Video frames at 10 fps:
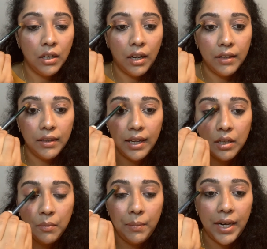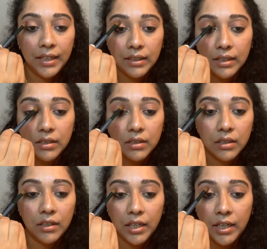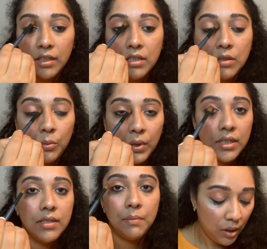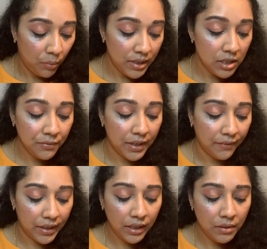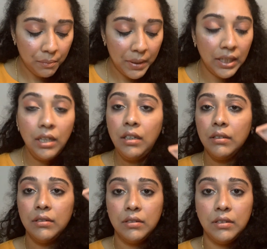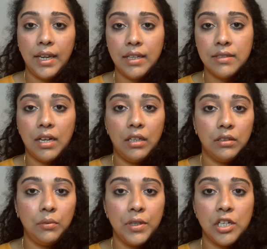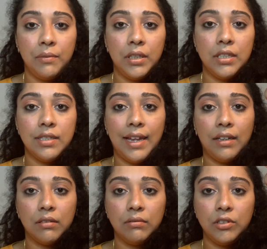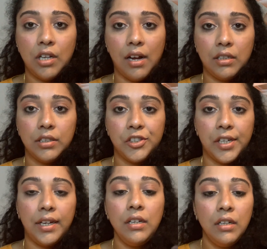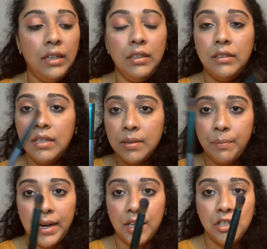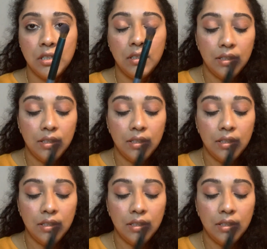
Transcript: and then blend it inwards. Once you've done that, pick a next color, whichever is like darker shade. This brush